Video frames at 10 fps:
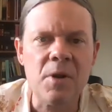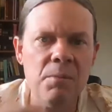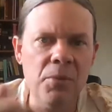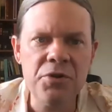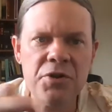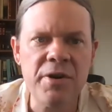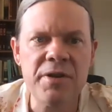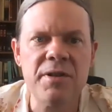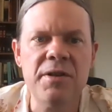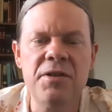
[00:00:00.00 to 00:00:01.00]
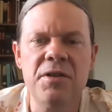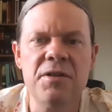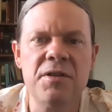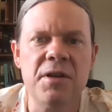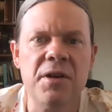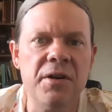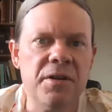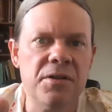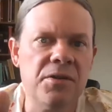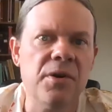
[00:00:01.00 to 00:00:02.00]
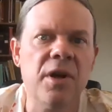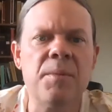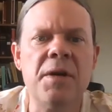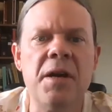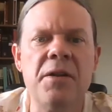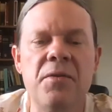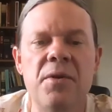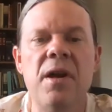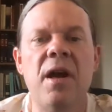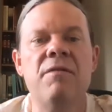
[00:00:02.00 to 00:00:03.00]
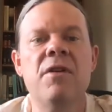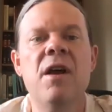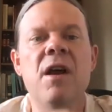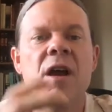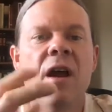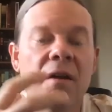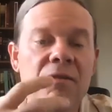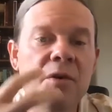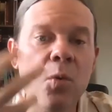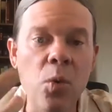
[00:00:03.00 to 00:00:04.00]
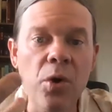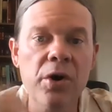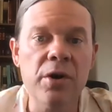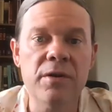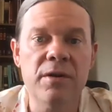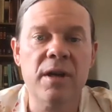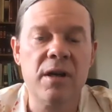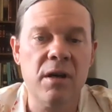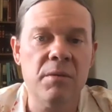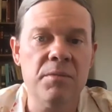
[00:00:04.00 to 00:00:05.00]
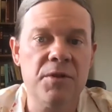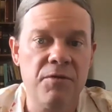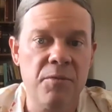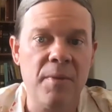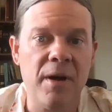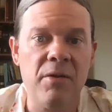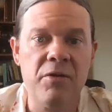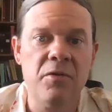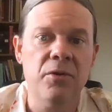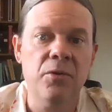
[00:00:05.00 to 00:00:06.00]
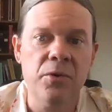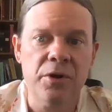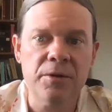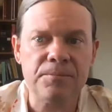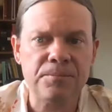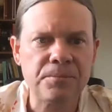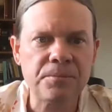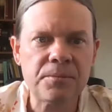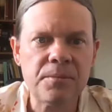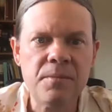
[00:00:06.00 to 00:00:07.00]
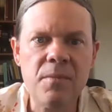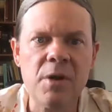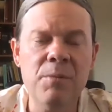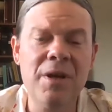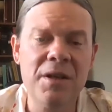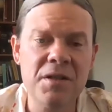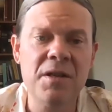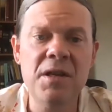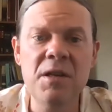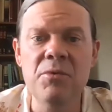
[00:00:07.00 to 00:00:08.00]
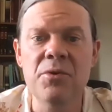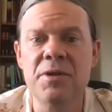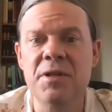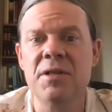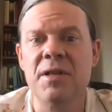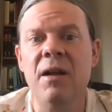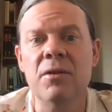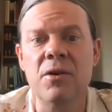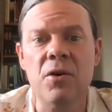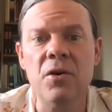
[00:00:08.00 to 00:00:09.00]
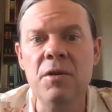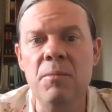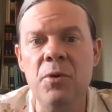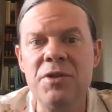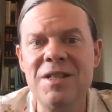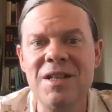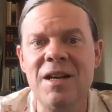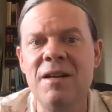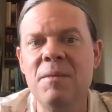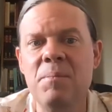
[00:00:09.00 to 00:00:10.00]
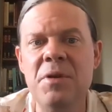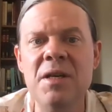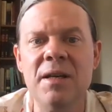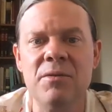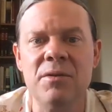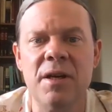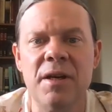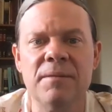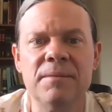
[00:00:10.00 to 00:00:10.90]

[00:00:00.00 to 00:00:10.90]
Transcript: most translations there in Deuteronomy 8:3 have every word that comes from the mouth of the Lord. Because in the Hebrew it says al kol motza pi Adonai,